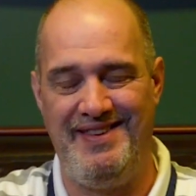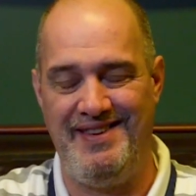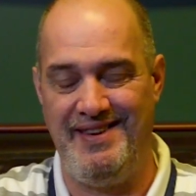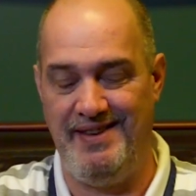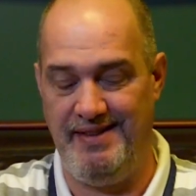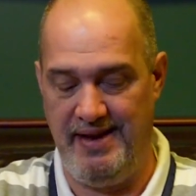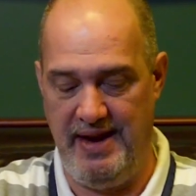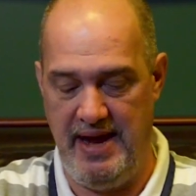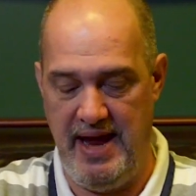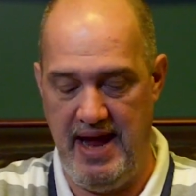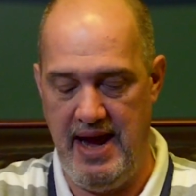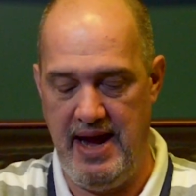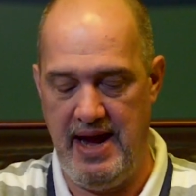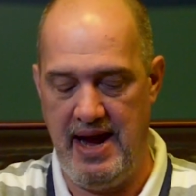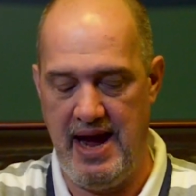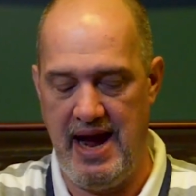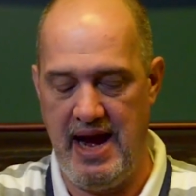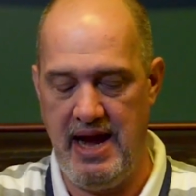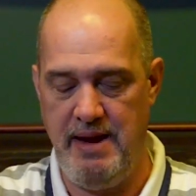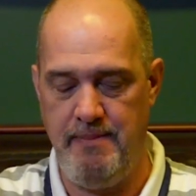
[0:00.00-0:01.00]
and today
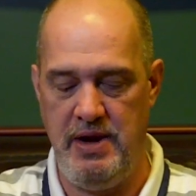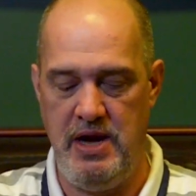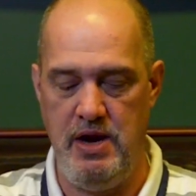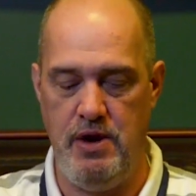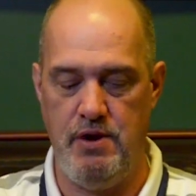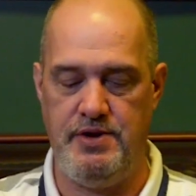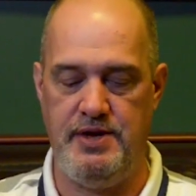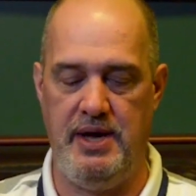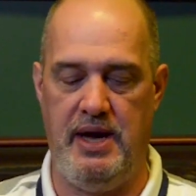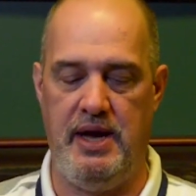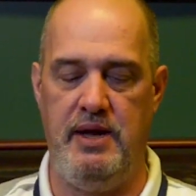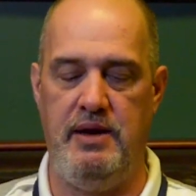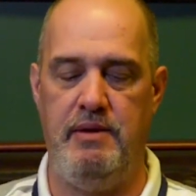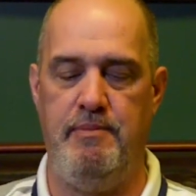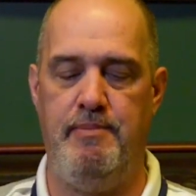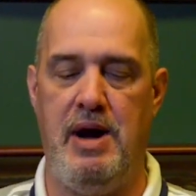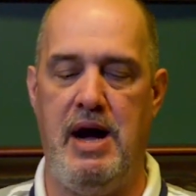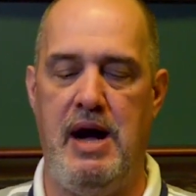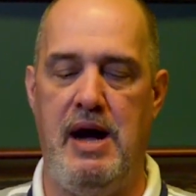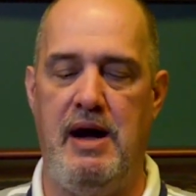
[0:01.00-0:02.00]
I am here to
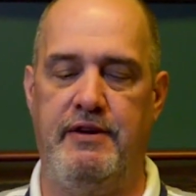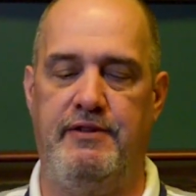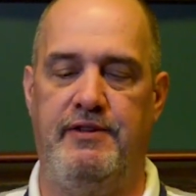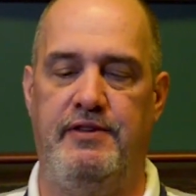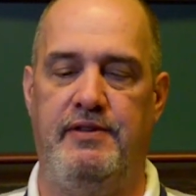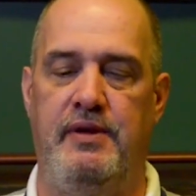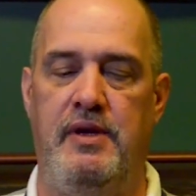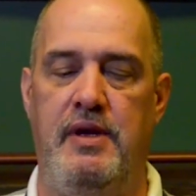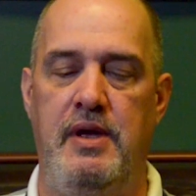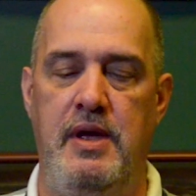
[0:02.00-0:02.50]
unbox